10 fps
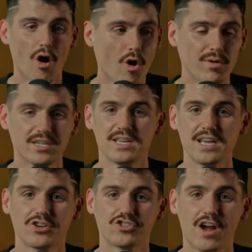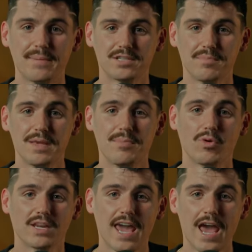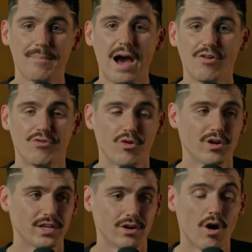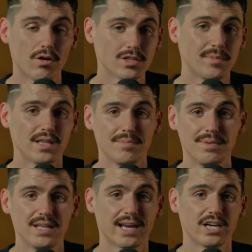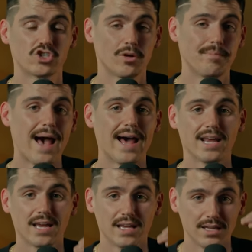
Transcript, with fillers: always sneaker drops that people would camp out for, and there'd ultimately be like a dramatic,